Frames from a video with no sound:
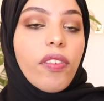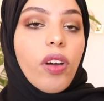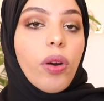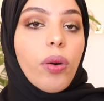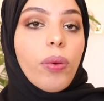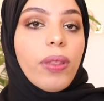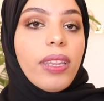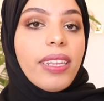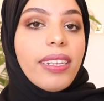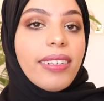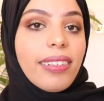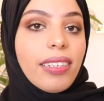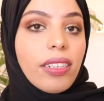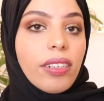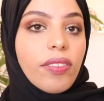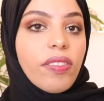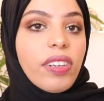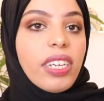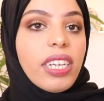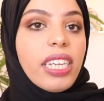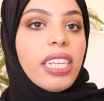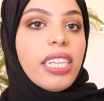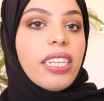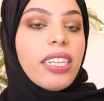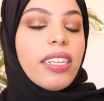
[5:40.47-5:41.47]
gone with the
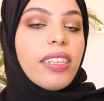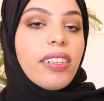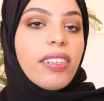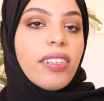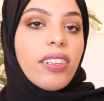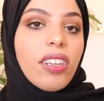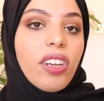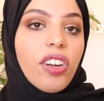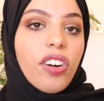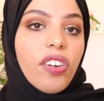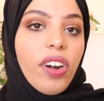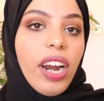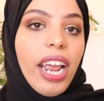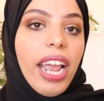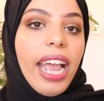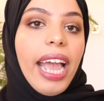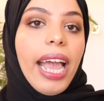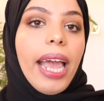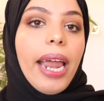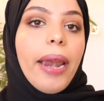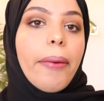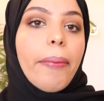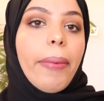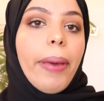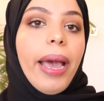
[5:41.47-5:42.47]
silver heels, the gray
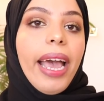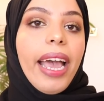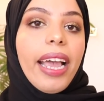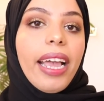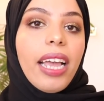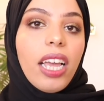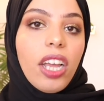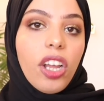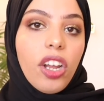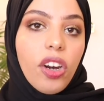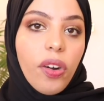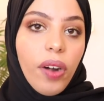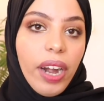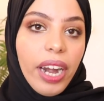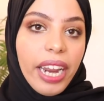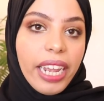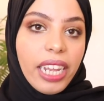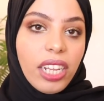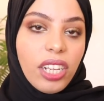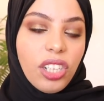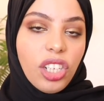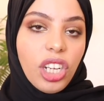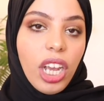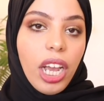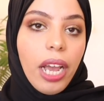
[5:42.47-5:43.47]
handbag, gray
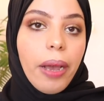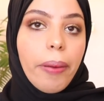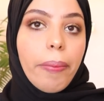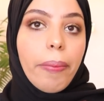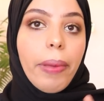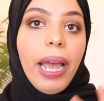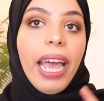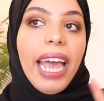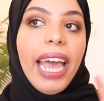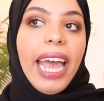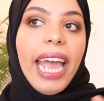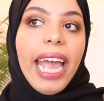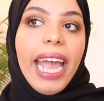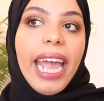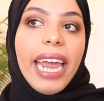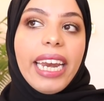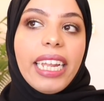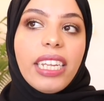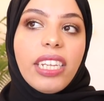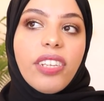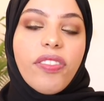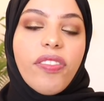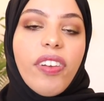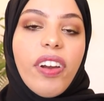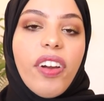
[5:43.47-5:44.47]
hijab, and
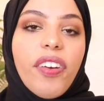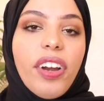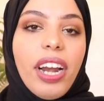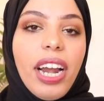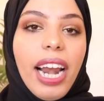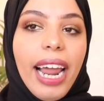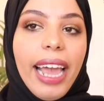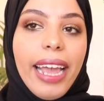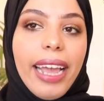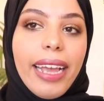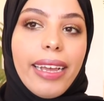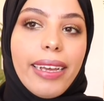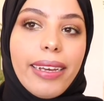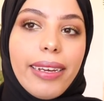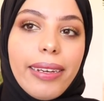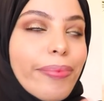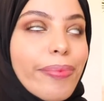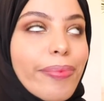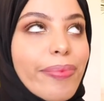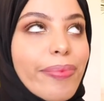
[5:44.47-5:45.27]
it's very like,